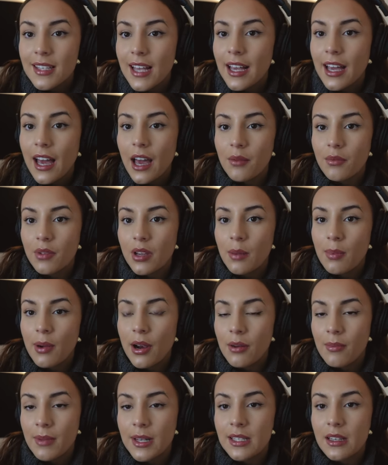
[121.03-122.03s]
Like, I'm really
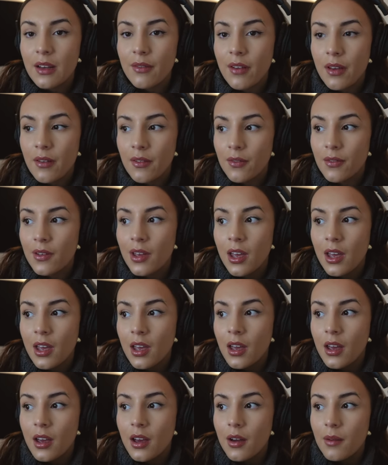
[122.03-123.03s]
proud of myself. I've
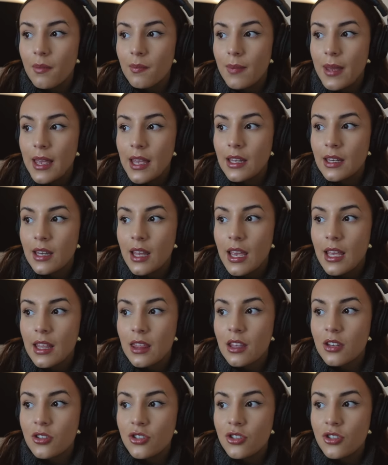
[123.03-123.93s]
been in the